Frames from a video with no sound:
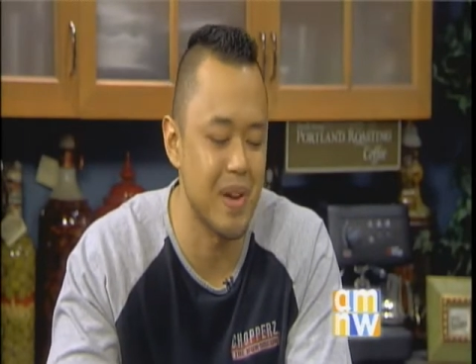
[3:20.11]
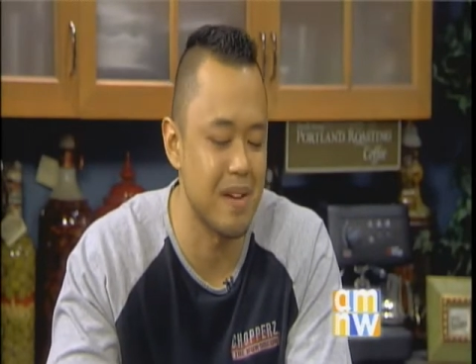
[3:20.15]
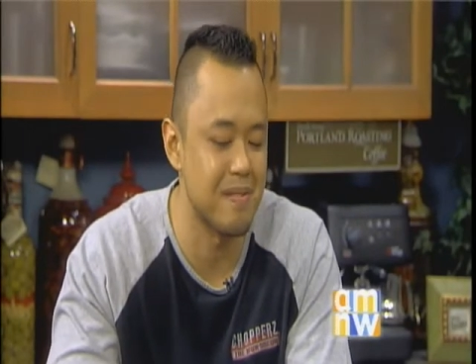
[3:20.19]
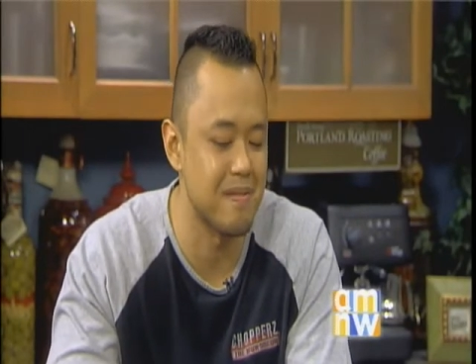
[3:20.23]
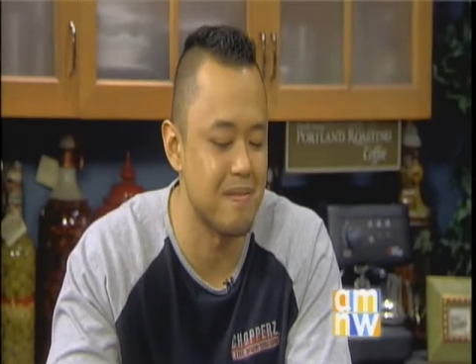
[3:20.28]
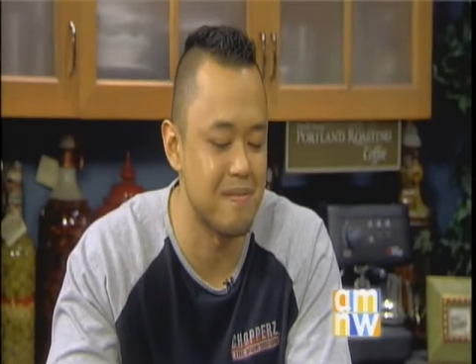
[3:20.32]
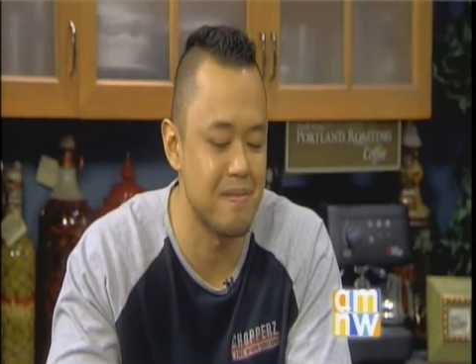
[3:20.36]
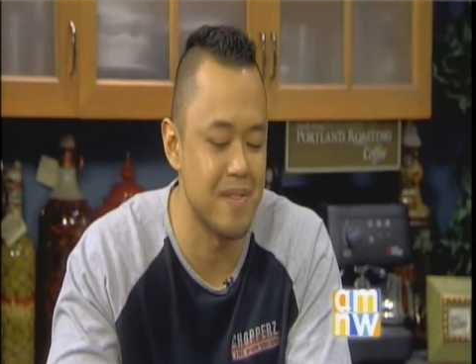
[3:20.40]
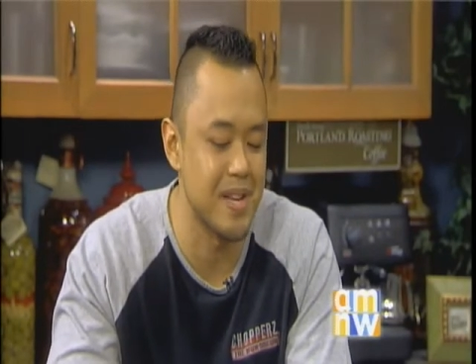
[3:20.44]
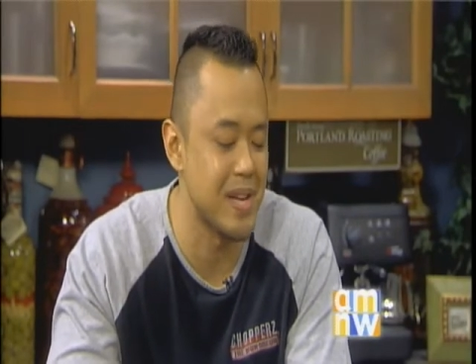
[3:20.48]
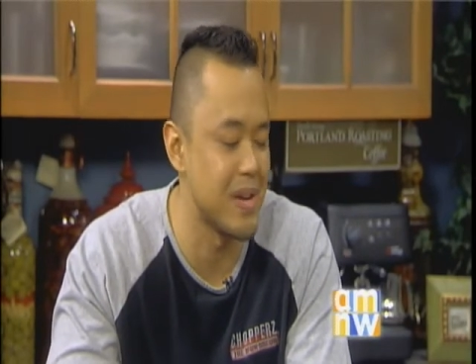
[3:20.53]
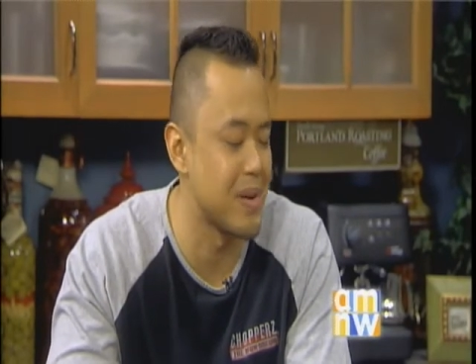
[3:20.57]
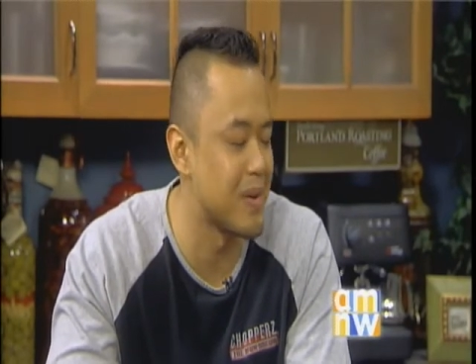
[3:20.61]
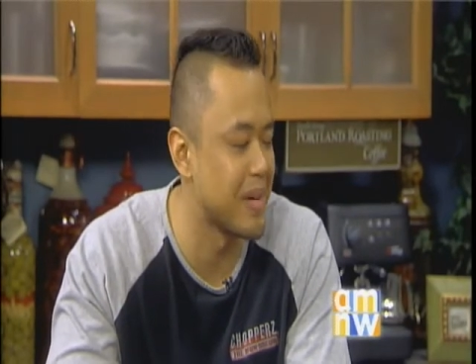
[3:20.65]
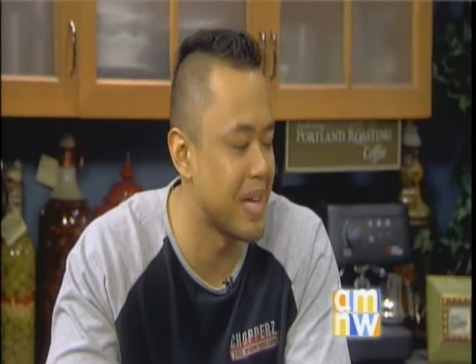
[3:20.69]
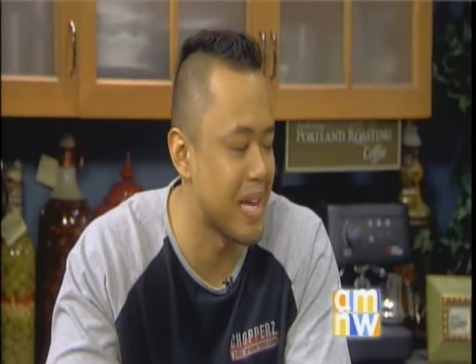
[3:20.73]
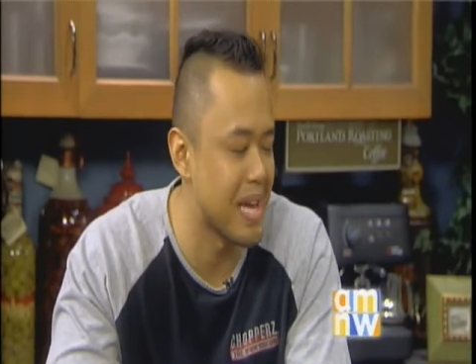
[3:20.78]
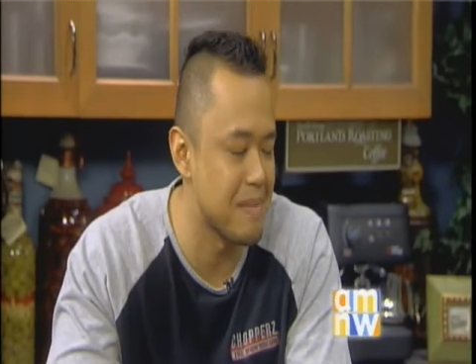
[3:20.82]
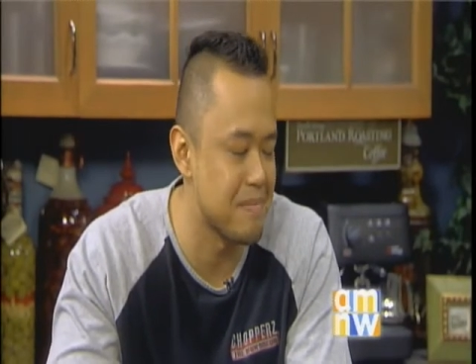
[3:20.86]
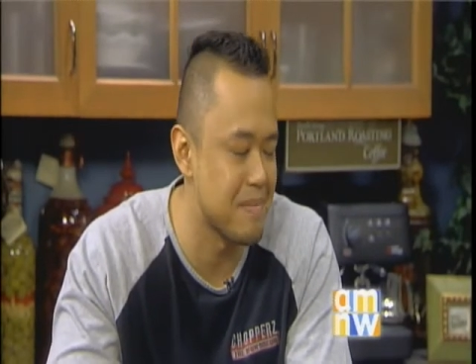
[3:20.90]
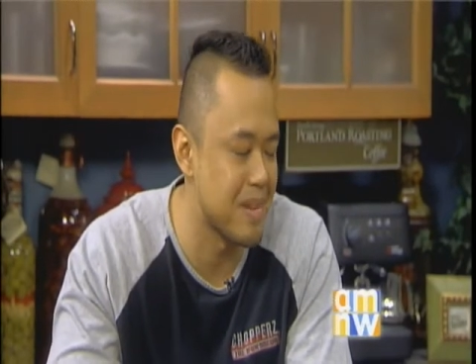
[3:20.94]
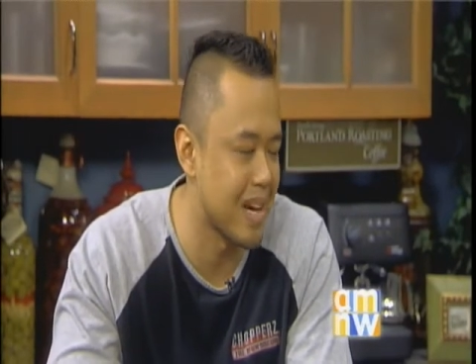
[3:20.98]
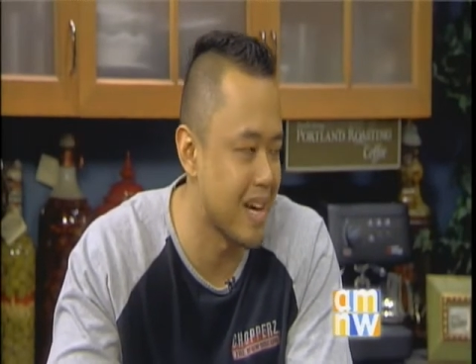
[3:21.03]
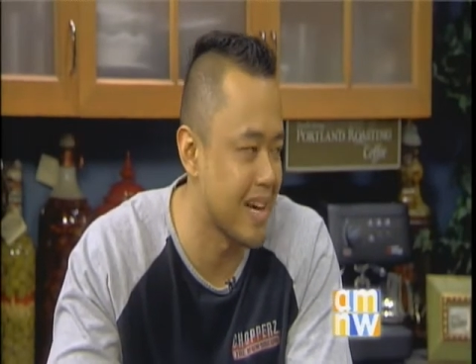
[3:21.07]
We have video
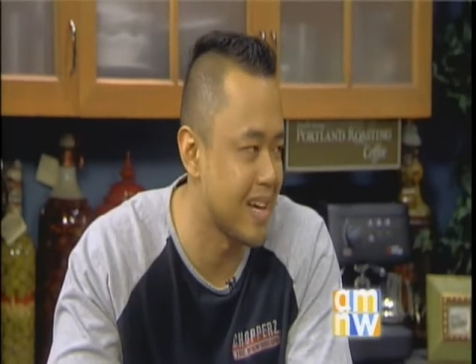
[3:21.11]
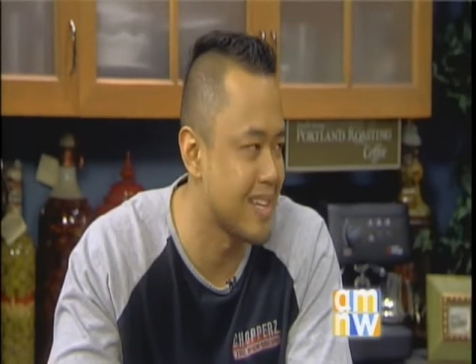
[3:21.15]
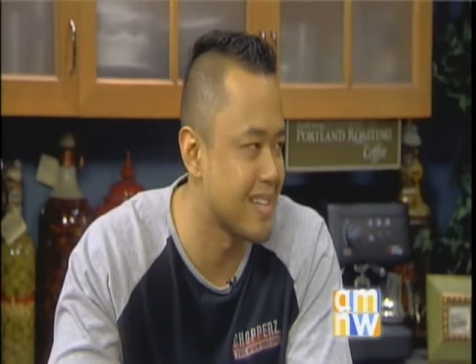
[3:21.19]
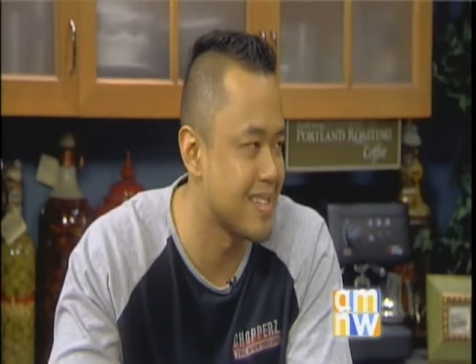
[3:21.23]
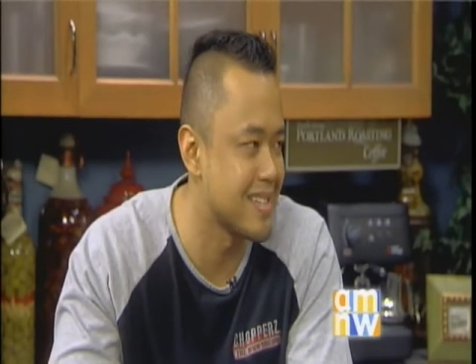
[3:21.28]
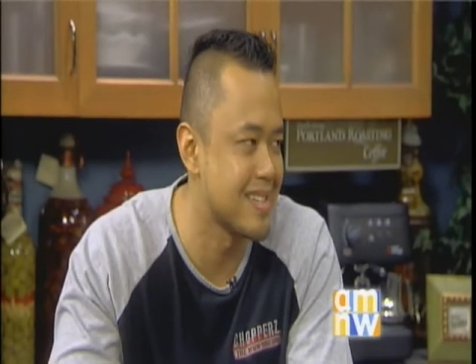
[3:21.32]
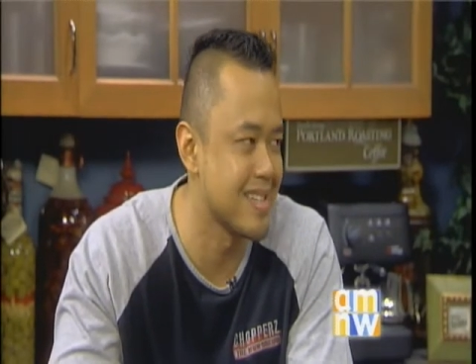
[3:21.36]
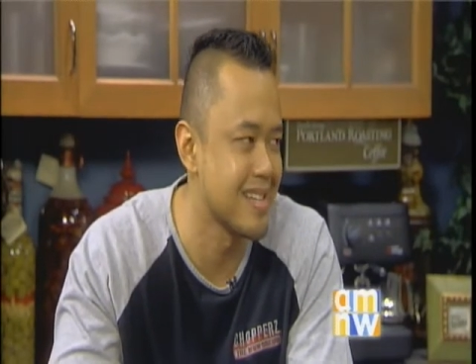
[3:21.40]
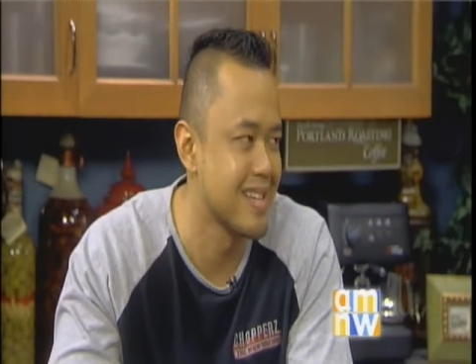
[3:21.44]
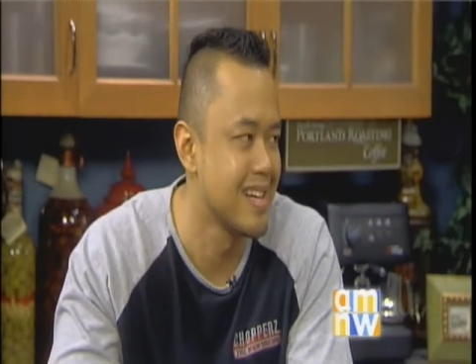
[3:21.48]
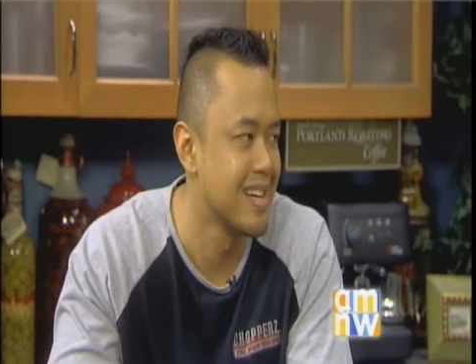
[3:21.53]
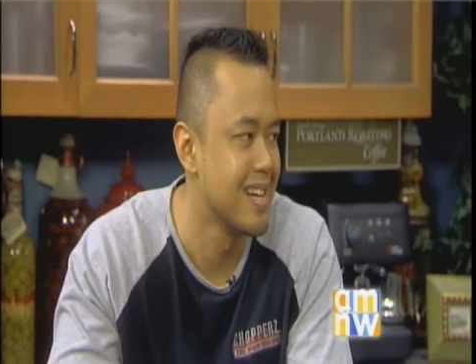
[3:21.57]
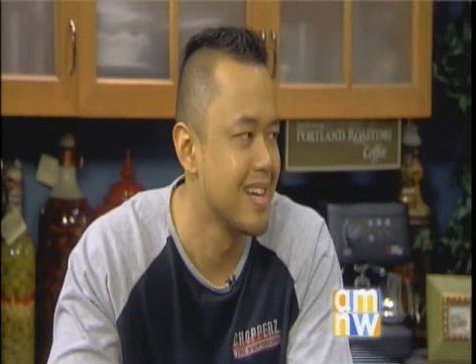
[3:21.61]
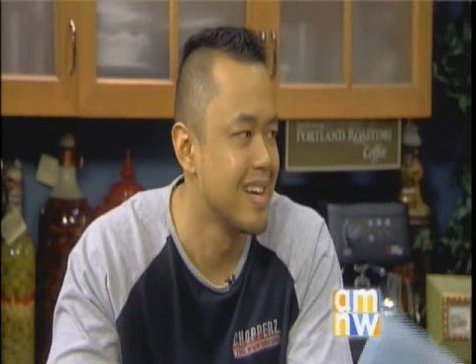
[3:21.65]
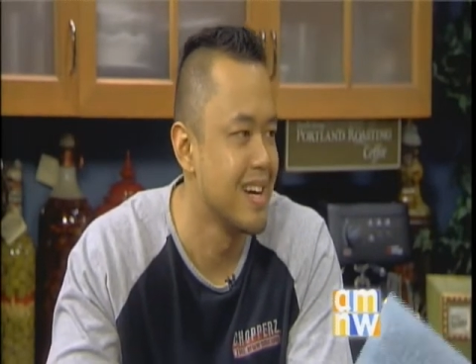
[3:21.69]
game nights.